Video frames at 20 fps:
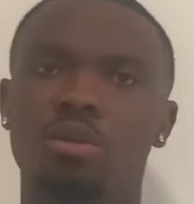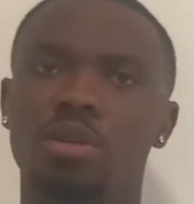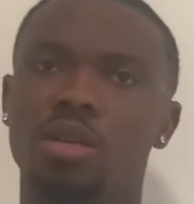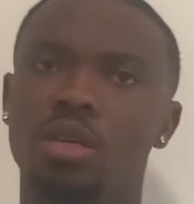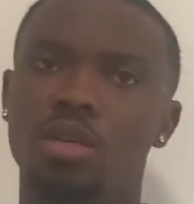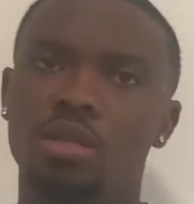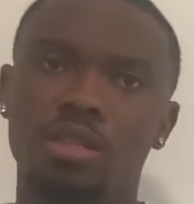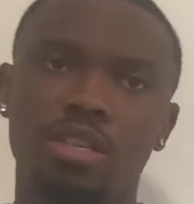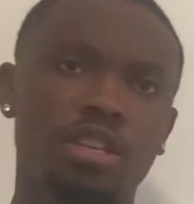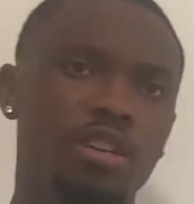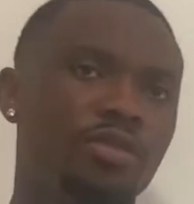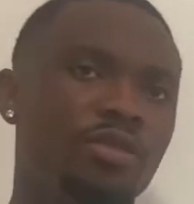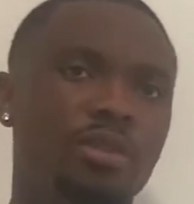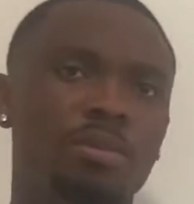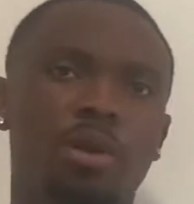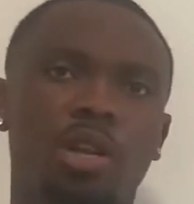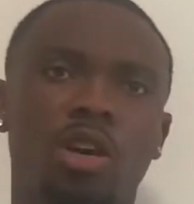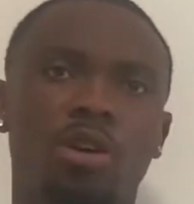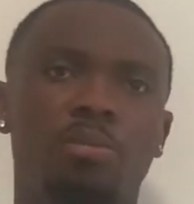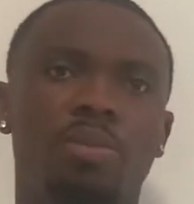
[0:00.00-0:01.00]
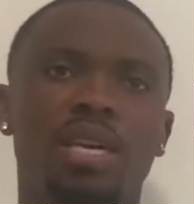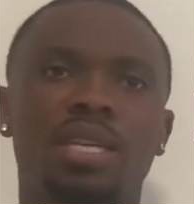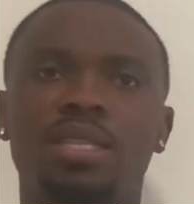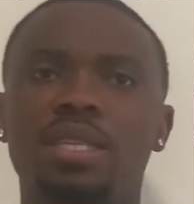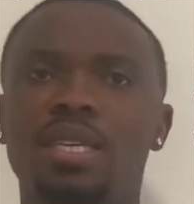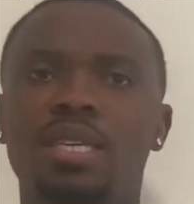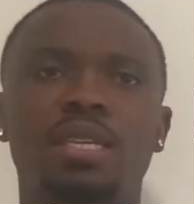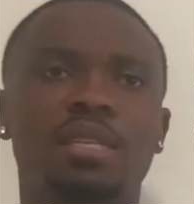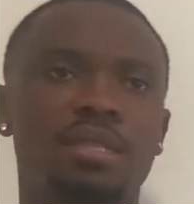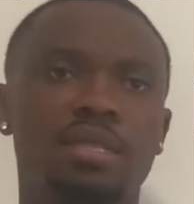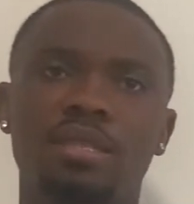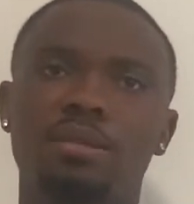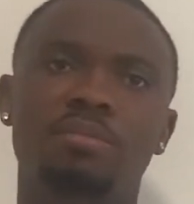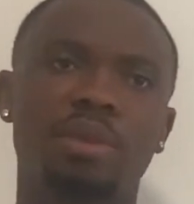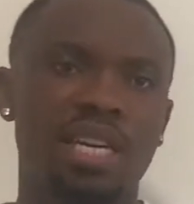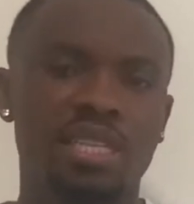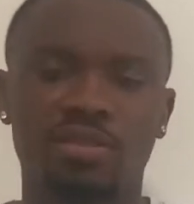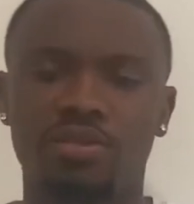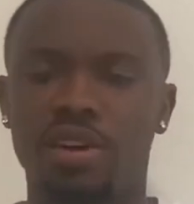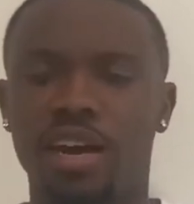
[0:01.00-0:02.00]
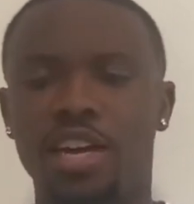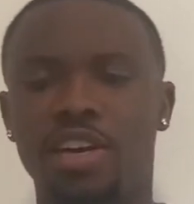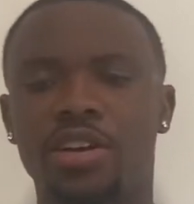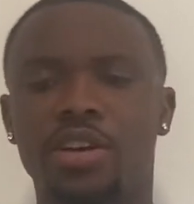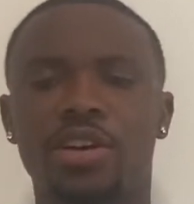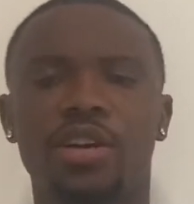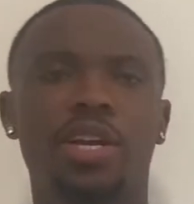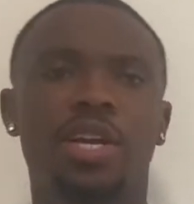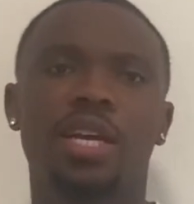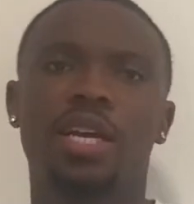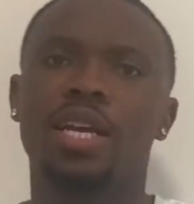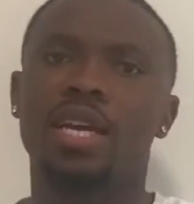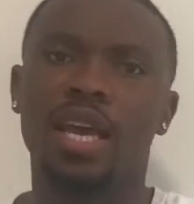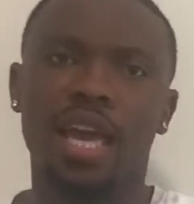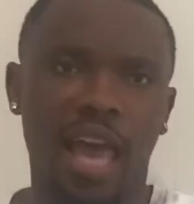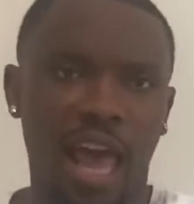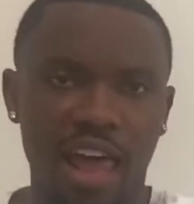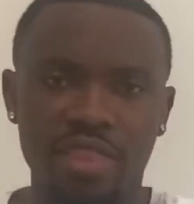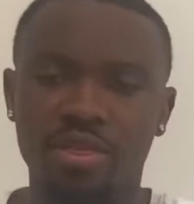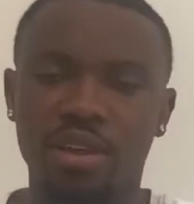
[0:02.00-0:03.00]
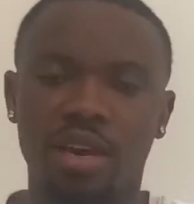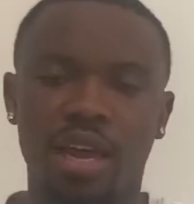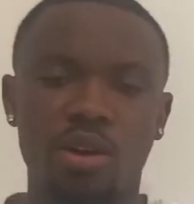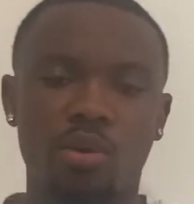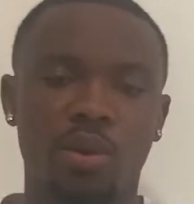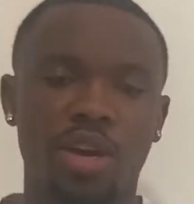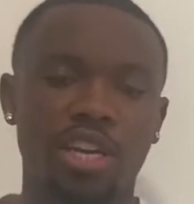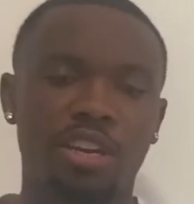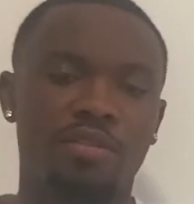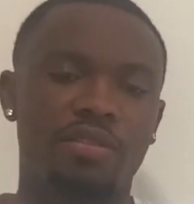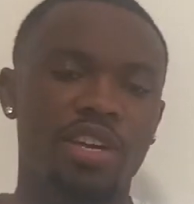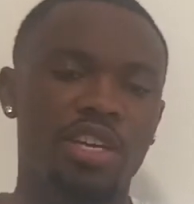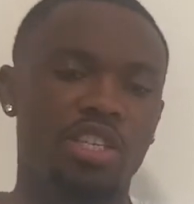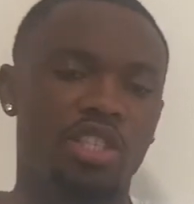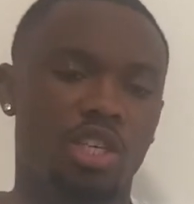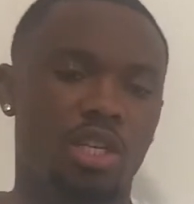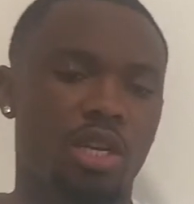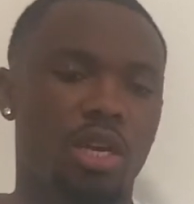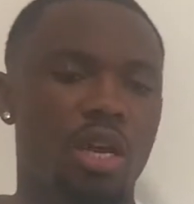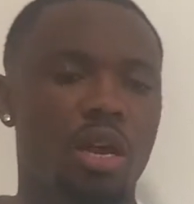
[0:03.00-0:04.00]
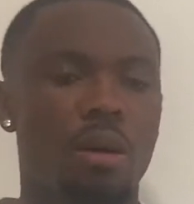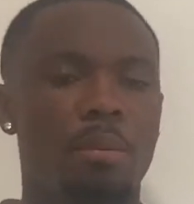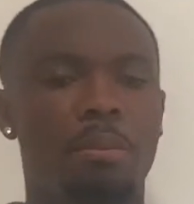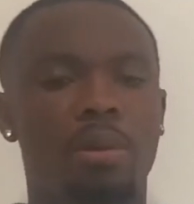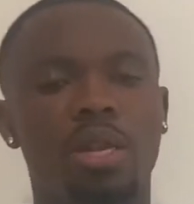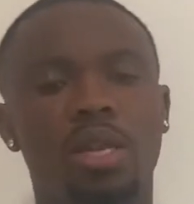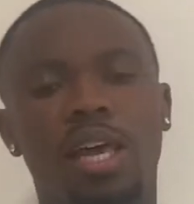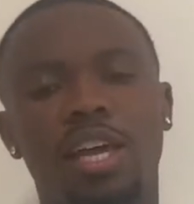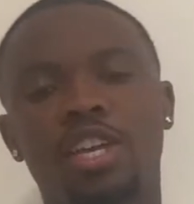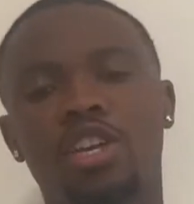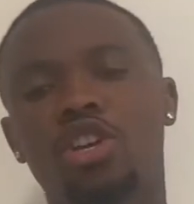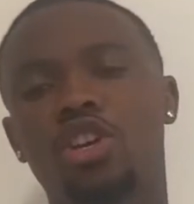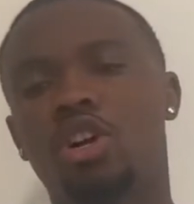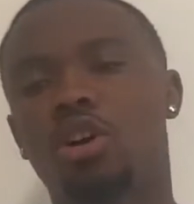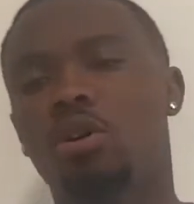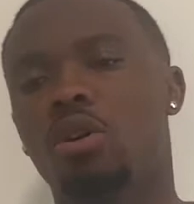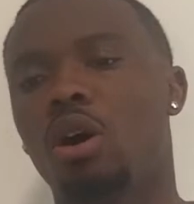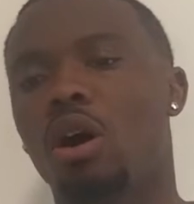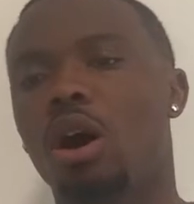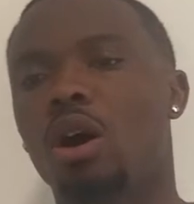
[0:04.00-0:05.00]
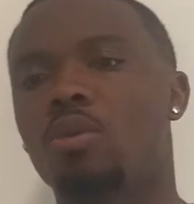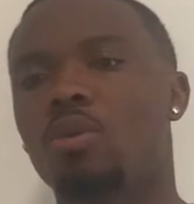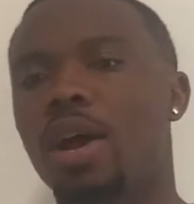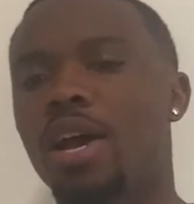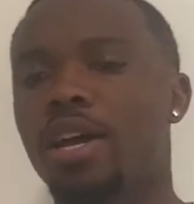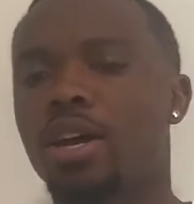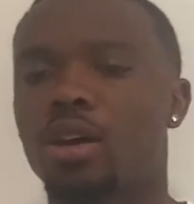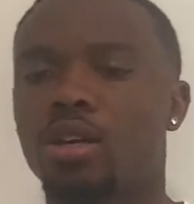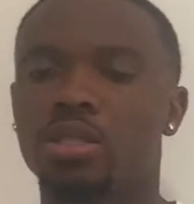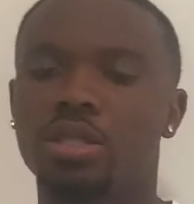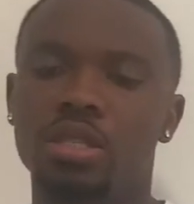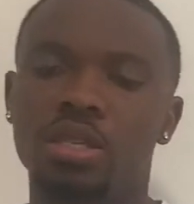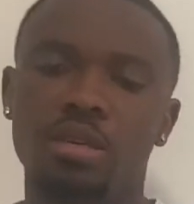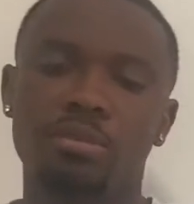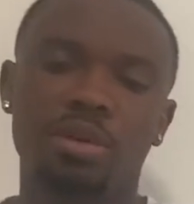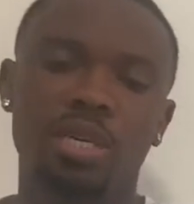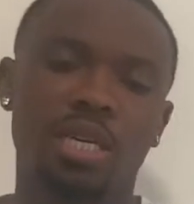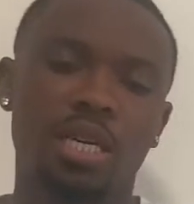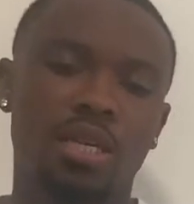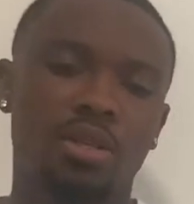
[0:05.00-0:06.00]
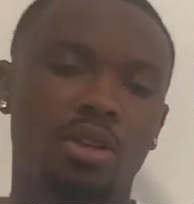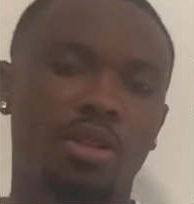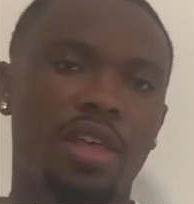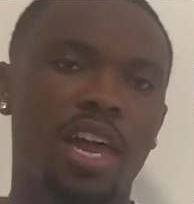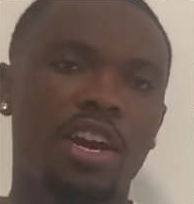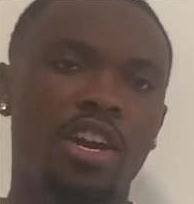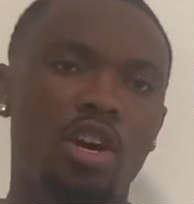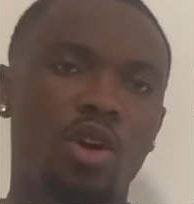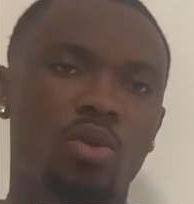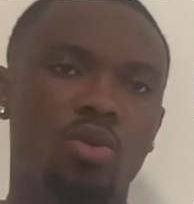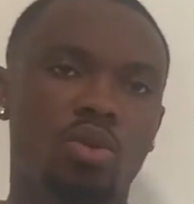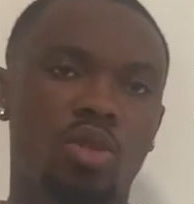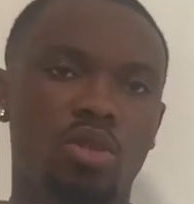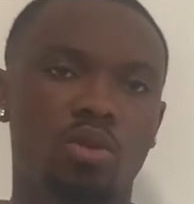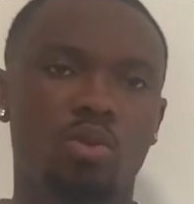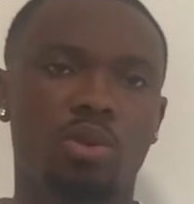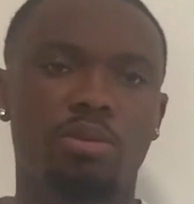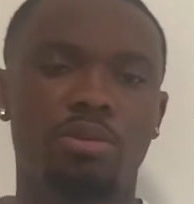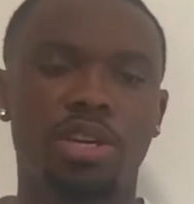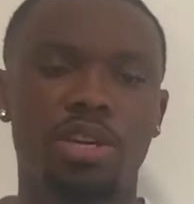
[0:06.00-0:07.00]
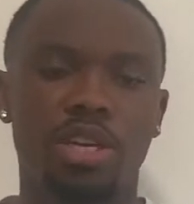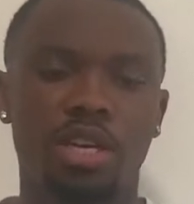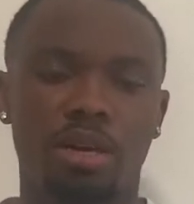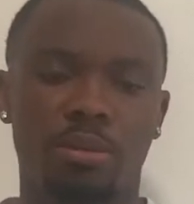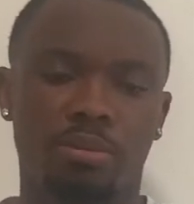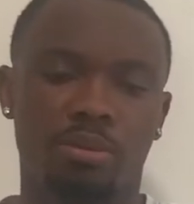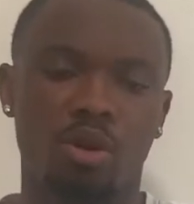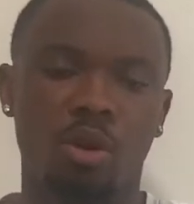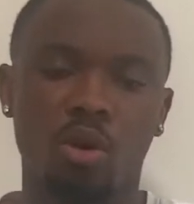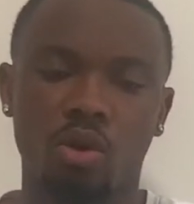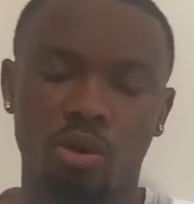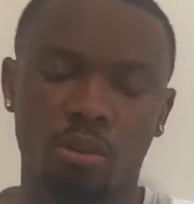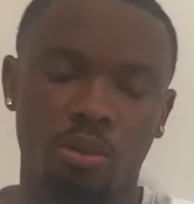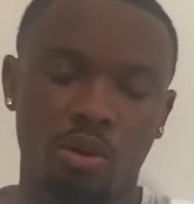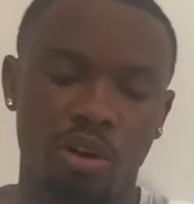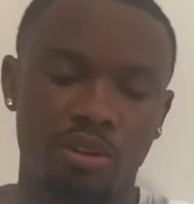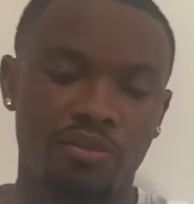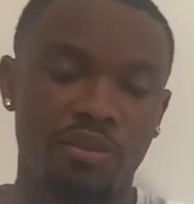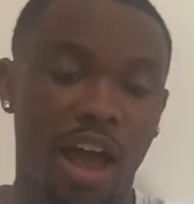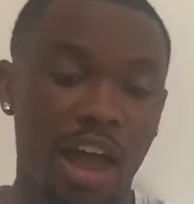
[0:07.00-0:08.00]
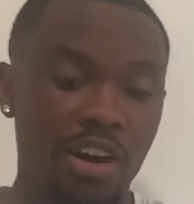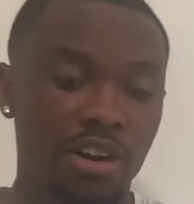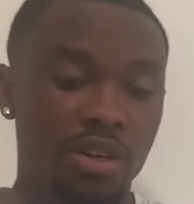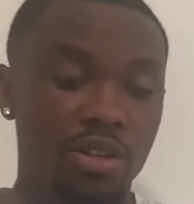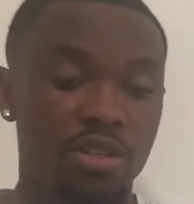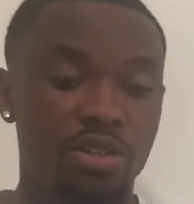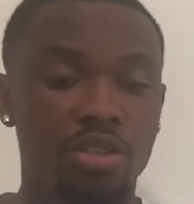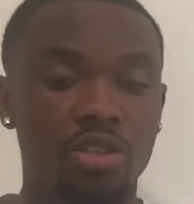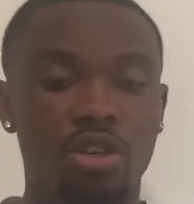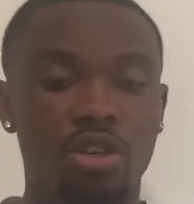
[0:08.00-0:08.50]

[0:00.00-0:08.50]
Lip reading: Teofimo Lopez is the best fighter at the lightweight division. But, on Ryan Garcia, because on that note, since we're bringing up Golden Boy fighters, who's